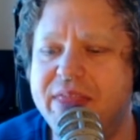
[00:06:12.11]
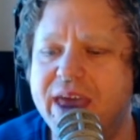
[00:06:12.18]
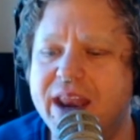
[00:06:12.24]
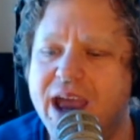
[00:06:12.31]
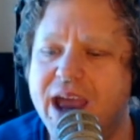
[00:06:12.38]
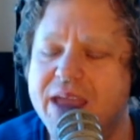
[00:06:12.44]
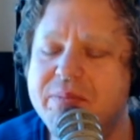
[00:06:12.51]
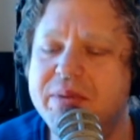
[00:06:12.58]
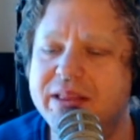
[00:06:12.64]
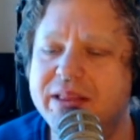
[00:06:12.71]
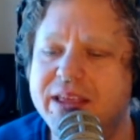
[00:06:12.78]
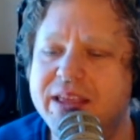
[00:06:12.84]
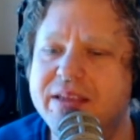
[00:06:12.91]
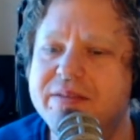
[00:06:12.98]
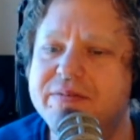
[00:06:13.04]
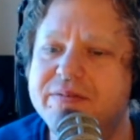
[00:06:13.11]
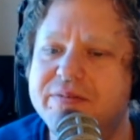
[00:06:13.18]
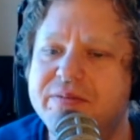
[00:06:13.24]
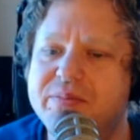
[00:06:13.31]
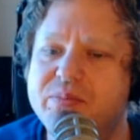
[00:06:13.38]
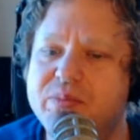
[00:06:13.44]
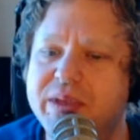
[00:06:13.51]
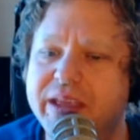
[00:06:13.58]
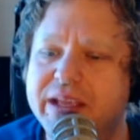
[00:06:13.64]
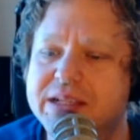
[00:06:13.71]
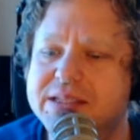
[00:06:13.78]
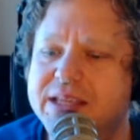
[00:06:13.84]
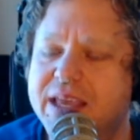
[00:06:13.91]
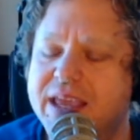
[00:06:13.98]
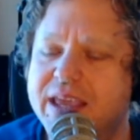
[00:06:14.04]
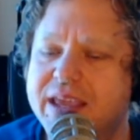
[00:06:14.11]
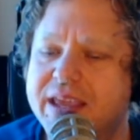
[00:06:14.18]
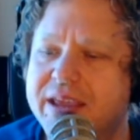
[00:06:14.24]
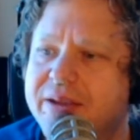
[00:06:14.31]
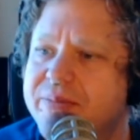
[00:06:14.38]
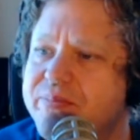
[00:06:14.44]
that I believe is a